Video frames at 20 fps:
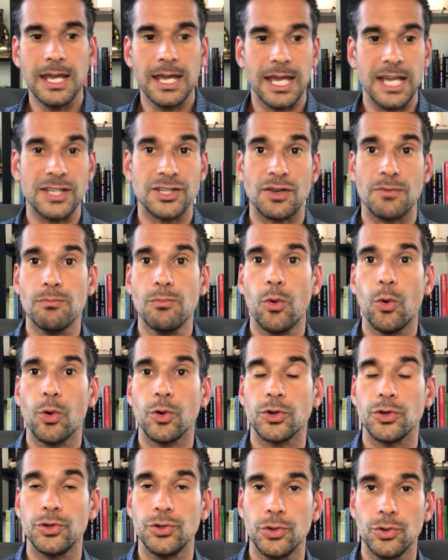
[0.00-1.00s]
Is it more
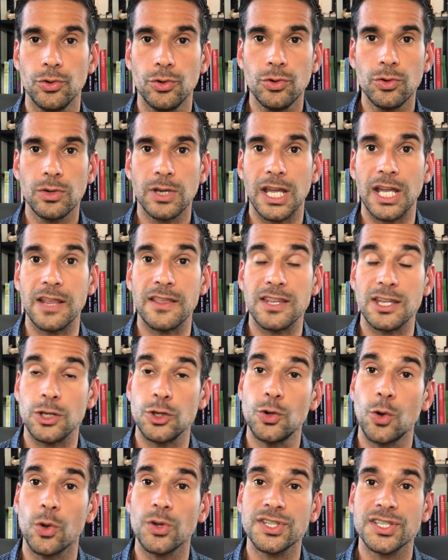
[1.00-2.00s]

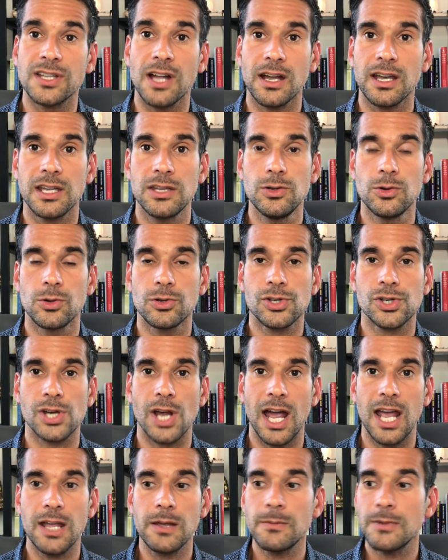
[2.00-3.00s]
you're stuck in your
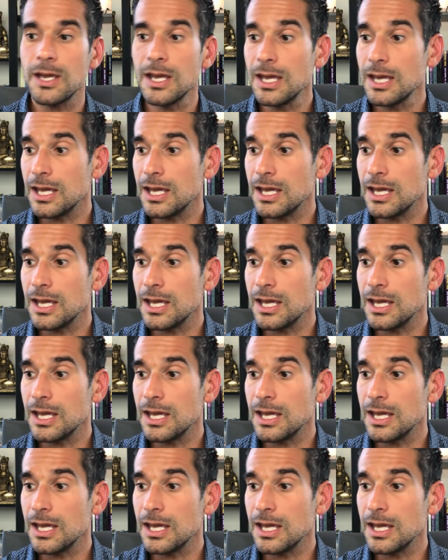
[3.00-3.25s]
shame?